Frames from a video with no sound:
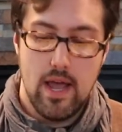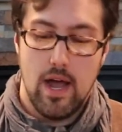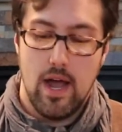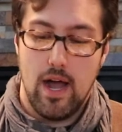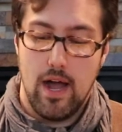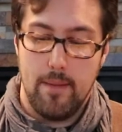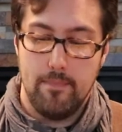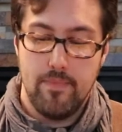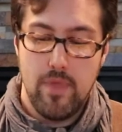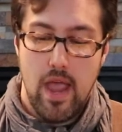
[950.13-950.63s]

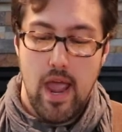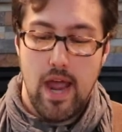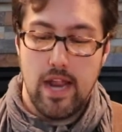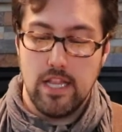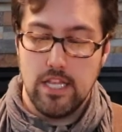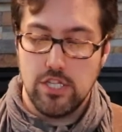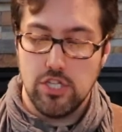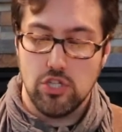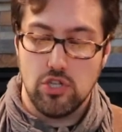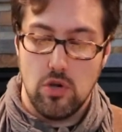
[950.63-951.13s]
And
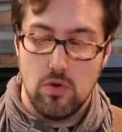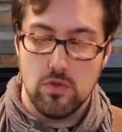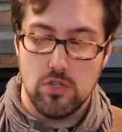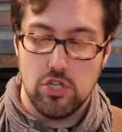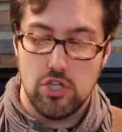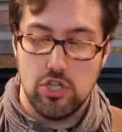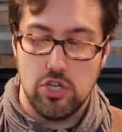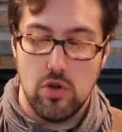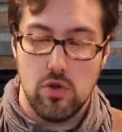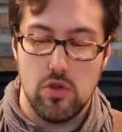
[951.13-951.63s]
this is going
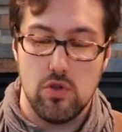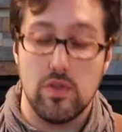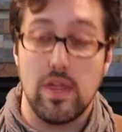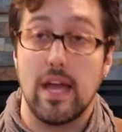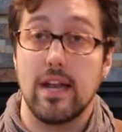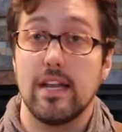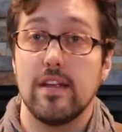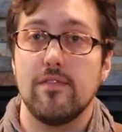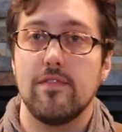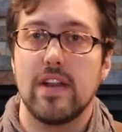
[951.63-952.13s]
to show you
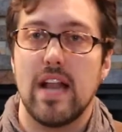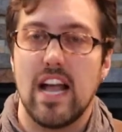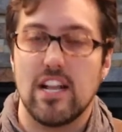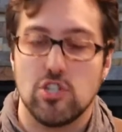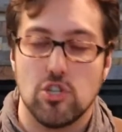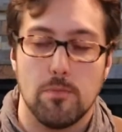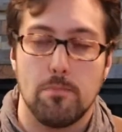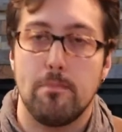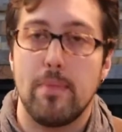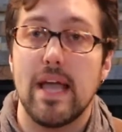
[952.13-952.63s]
that even
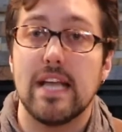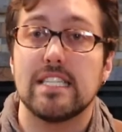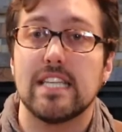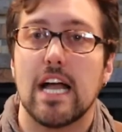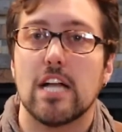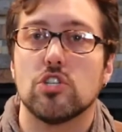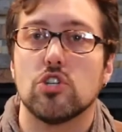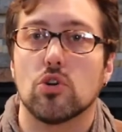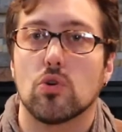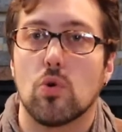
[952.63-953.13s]
at your base,
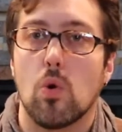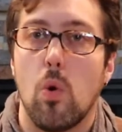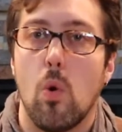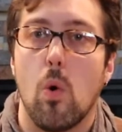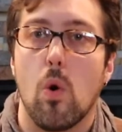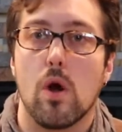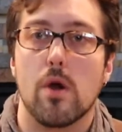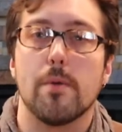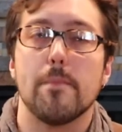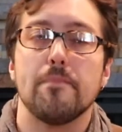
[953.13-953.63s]
at your
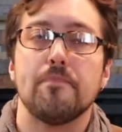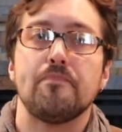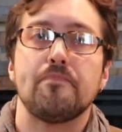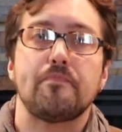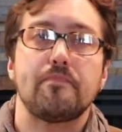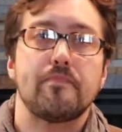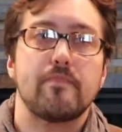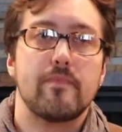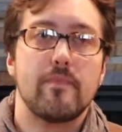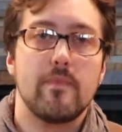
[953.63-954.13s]
core,
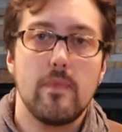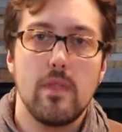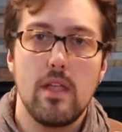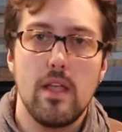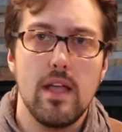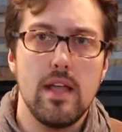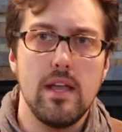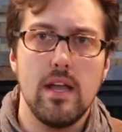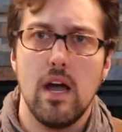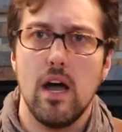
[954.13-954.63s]

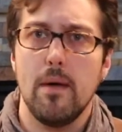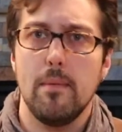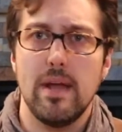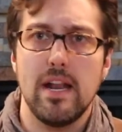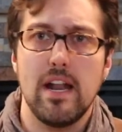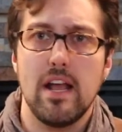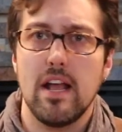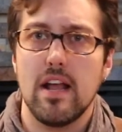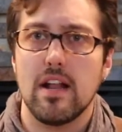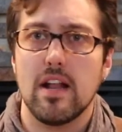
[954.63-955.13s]

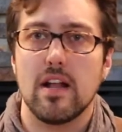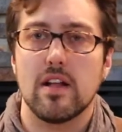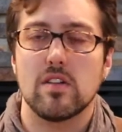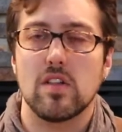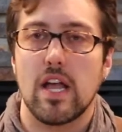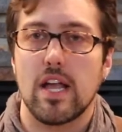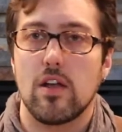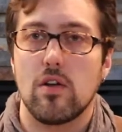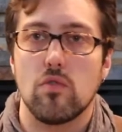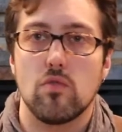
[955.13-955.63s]
and
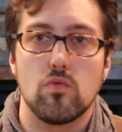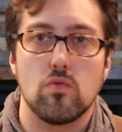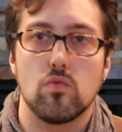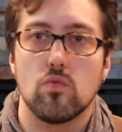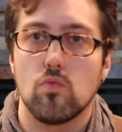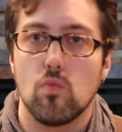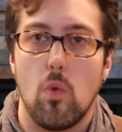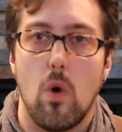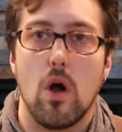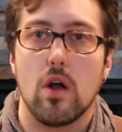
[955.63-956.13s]
like
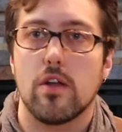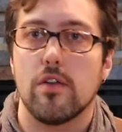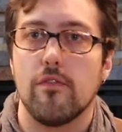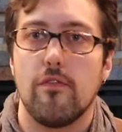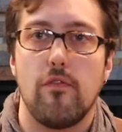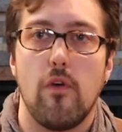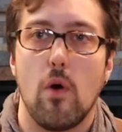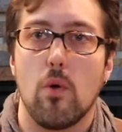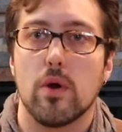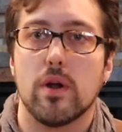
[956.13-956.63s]
walking
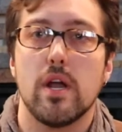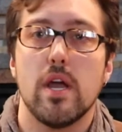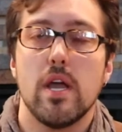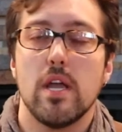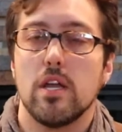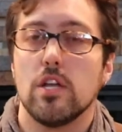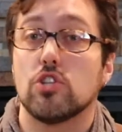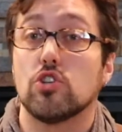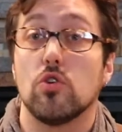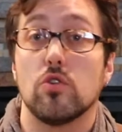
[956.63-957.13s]
forward,
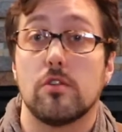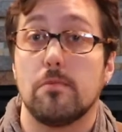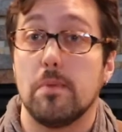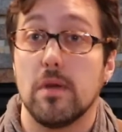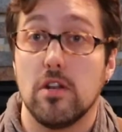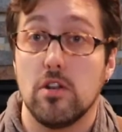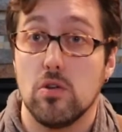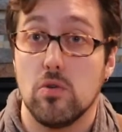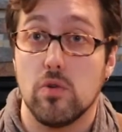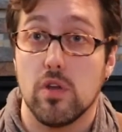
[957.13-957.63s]
it's going to
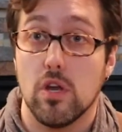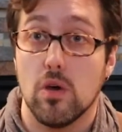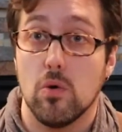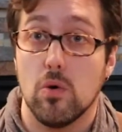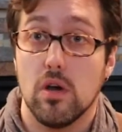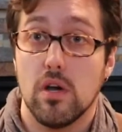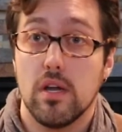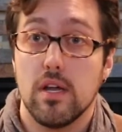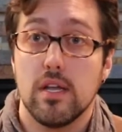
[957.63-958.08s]
be a new you.